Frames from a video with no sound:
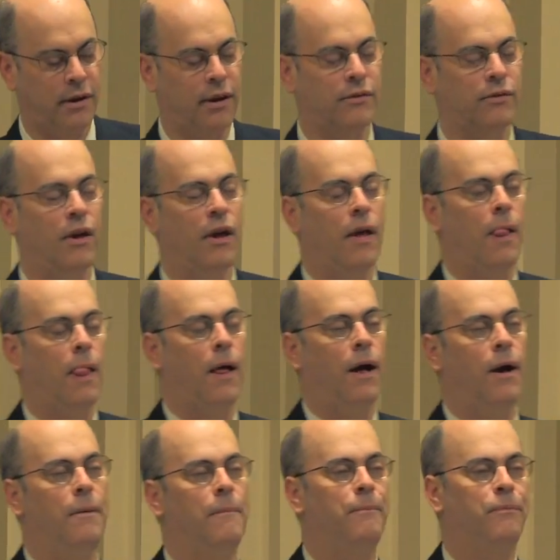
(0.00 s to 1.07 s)
Yes.
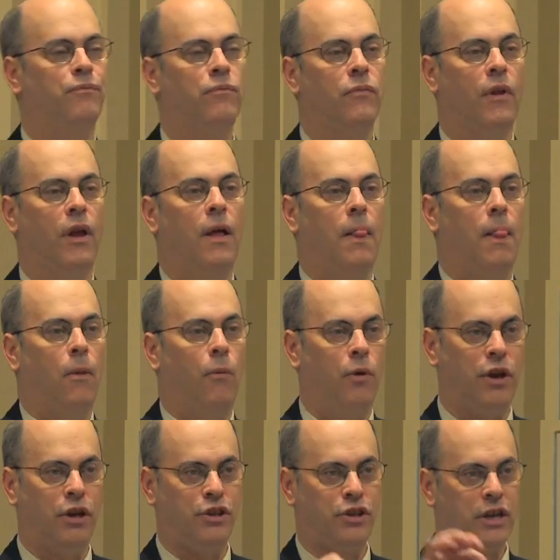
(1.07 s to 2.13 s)
Um,
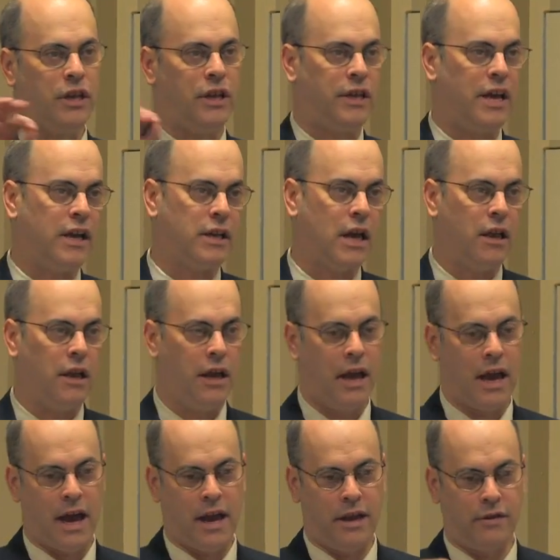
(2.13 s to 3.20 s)
we could send a text, and he
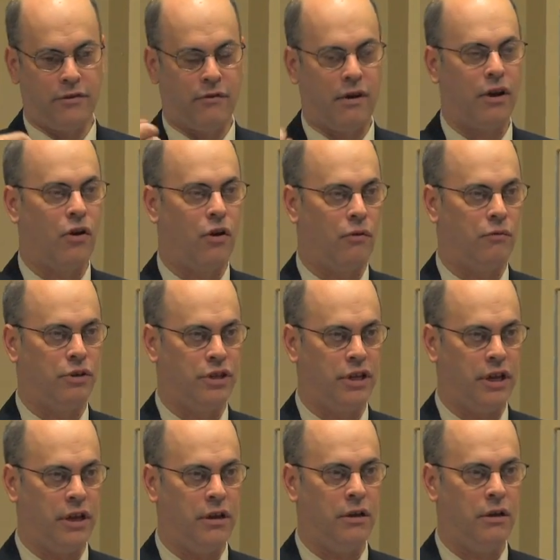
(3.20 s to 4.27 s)
had his credit card
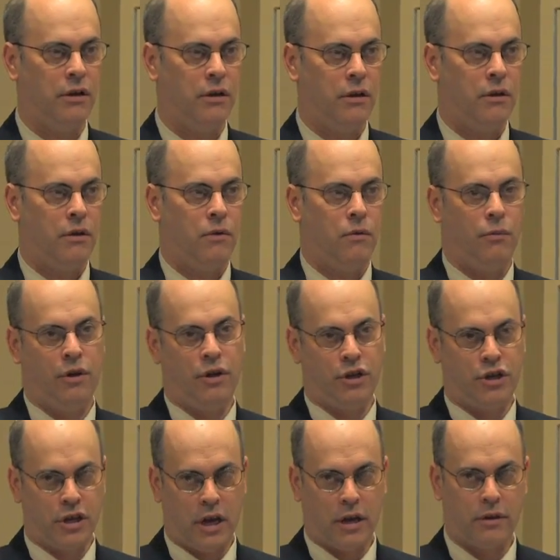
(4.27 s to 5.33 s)
receipt. We could
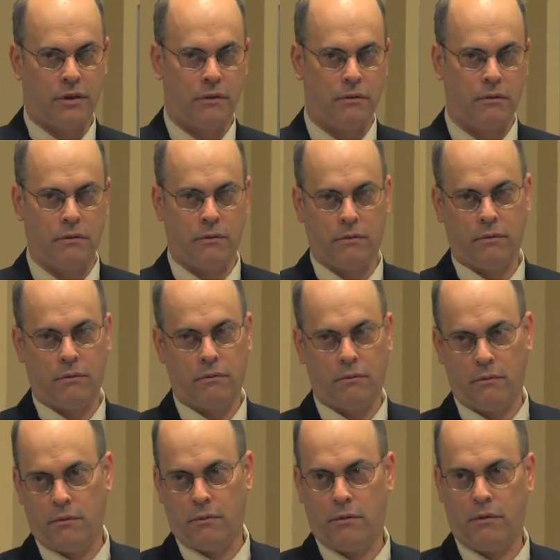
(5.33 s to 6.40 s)
check,
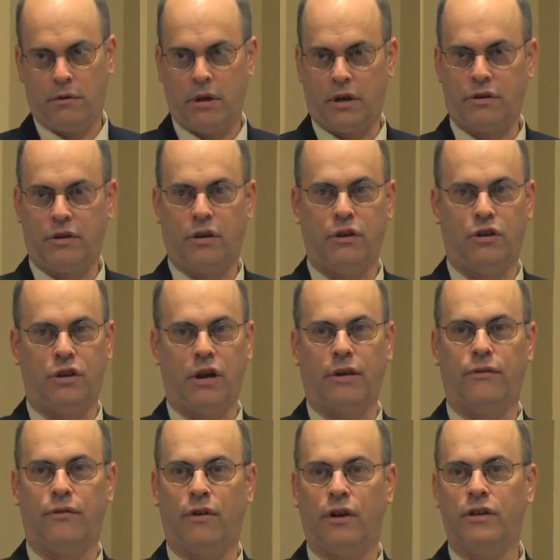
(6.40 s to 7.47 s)
Jesse could
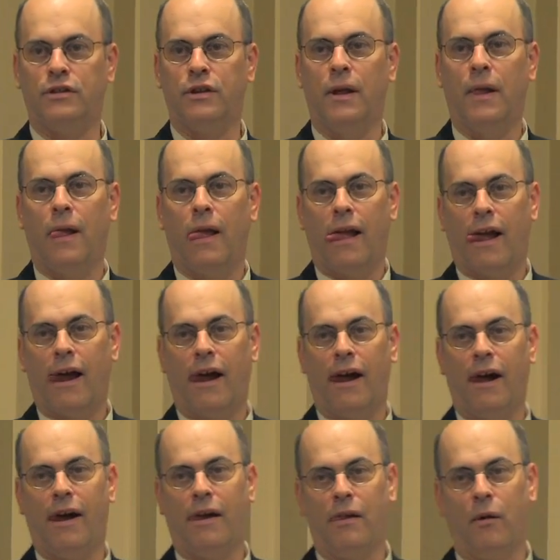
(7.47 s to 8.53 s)
check for us,
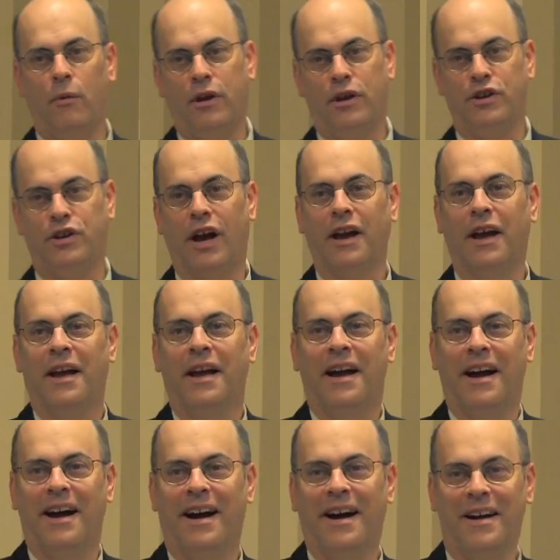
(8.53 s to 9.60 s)
uh, we can check.
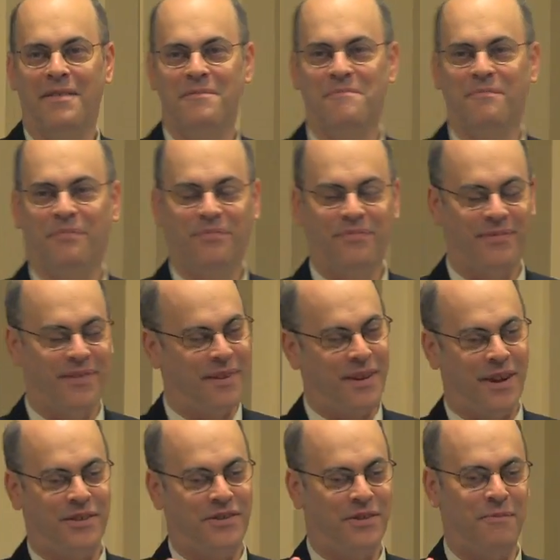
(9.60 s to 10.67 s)
Um,
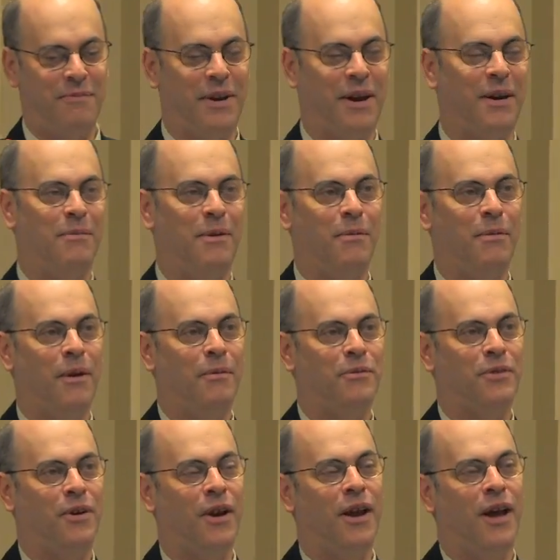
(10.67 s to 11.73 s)
I shouldn't pick on people. I'm
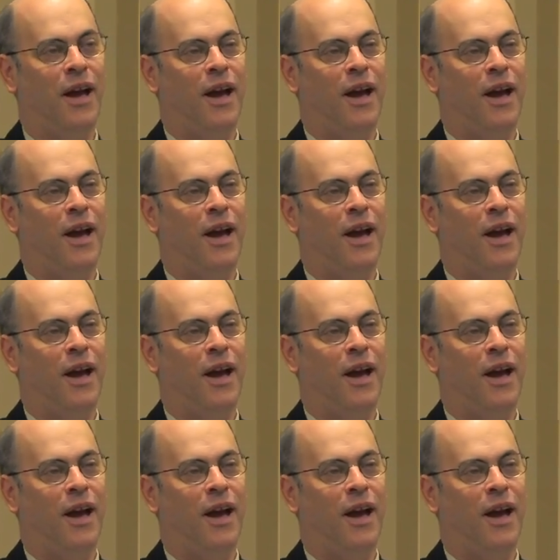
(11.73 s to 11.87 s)
sorry.